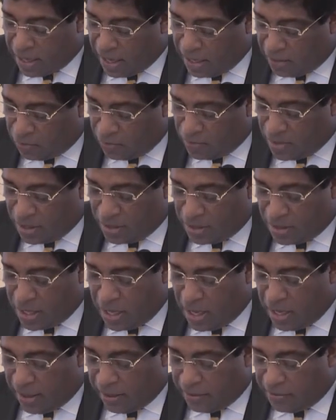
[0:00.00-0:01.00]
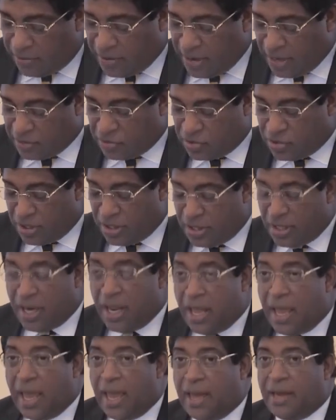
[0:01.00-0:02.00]
network, introduction,
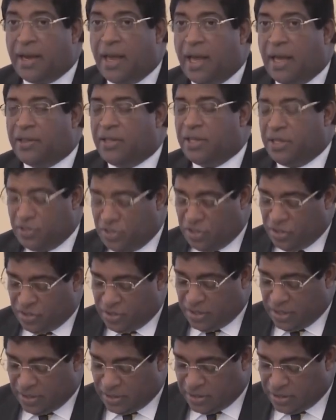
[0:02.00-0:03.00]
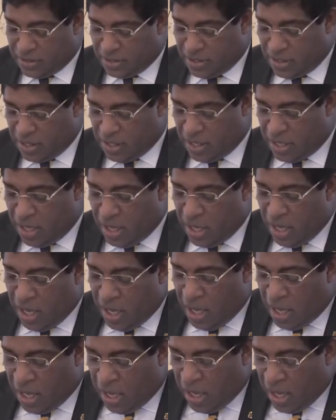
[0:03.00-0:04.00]
and other assistance.
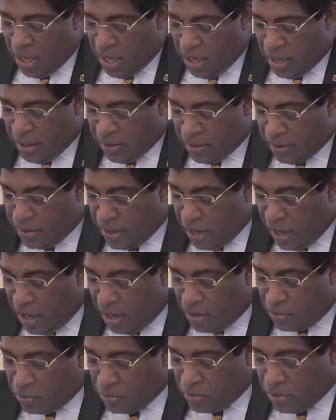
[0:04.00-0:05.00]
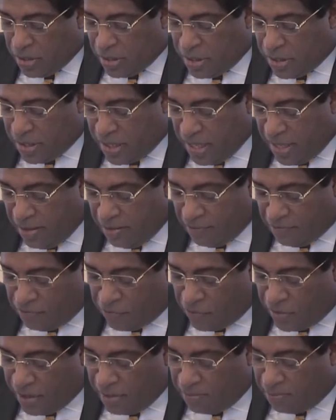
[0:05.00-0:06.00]
The, how the
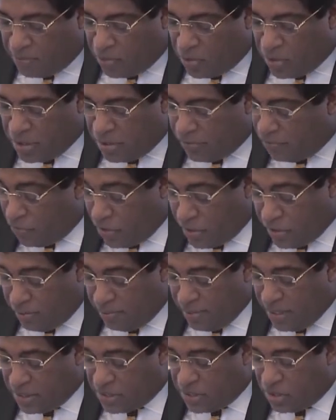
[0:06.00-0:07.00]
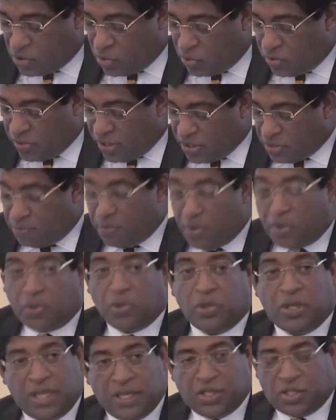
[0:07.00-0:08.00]
foreign, foreign ministry should respond
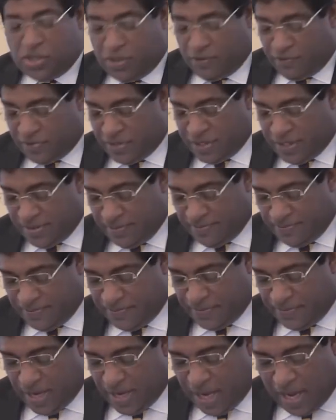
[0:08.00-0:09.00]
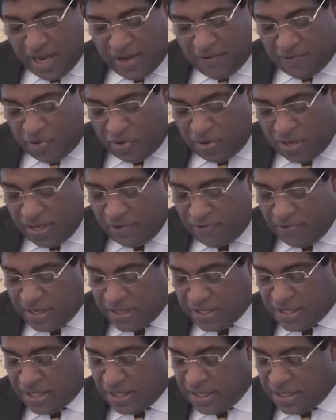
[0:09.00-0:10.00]
to these shifts. I have already
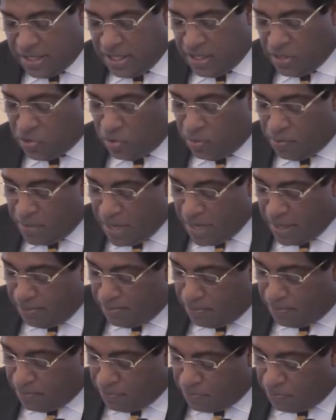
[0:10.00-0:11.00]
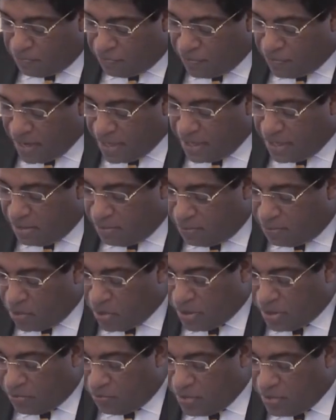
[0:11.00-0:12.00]
ventured into my final
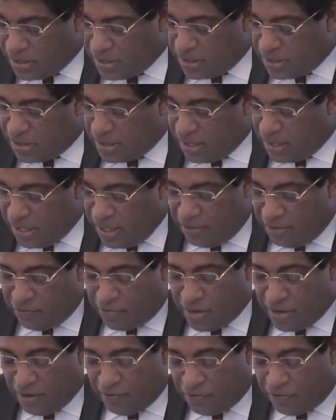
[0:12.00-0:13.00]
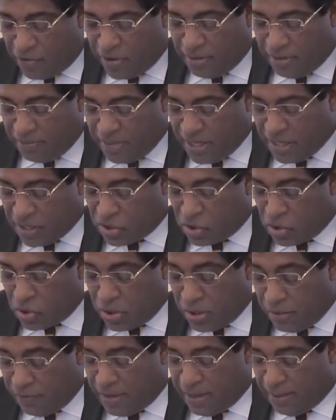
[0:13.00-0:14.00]
point, which is the need for our foreign ministry to
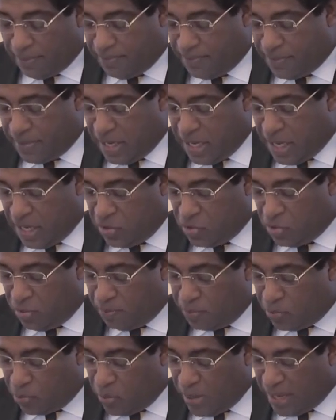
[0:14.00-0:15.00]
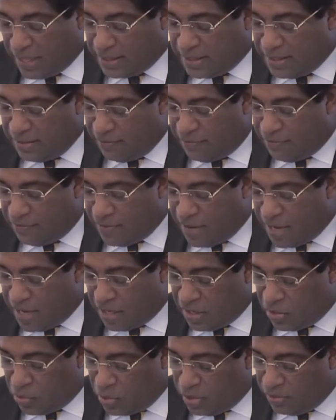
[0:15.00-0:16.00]
develop into a proactive and
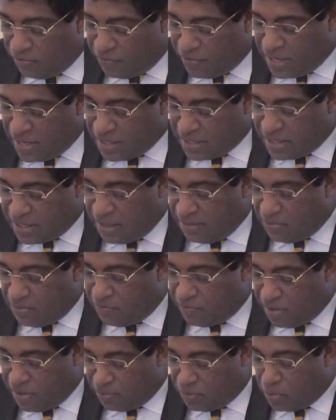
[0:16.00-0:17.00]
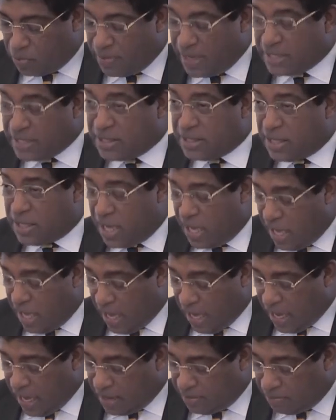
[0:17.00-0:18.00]
a unified team of diplomats
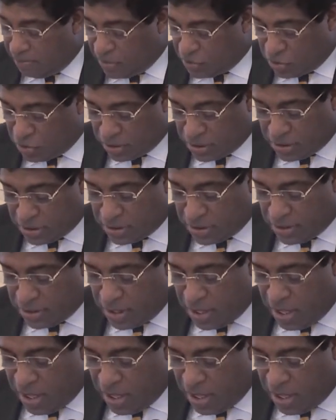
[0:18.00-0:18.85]
and missions.